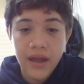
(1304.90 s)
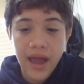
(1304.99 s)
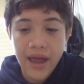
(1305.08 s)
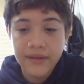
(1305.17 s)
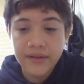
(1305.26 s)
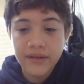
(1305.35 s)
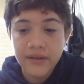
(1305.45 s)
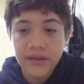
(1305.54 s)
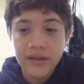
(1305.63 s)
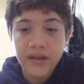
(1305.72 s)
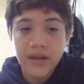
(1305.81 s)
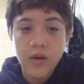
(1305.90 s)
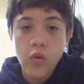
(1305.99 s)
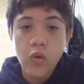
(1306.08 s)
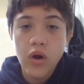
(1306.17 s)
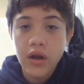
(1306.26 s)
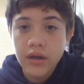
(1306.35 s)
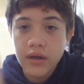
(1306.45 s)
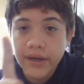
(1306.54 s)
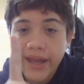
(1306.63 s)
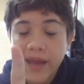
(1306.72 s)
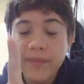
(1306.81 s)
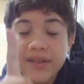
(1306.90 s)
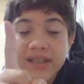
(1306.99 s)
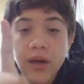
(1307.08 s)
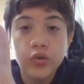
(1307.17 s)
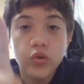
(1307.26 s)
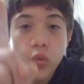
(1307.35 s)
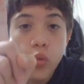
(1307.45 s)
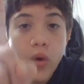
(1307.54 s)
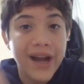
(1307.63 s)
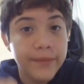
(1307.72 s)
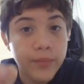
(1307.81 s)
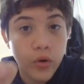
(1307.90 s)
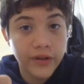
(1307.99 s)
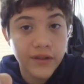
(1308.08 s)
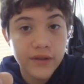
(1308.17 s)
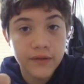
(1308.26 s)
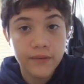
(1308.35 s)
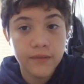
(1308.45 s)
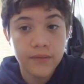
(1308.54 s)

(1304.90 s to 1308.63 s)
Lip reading: And game is down to 1 point.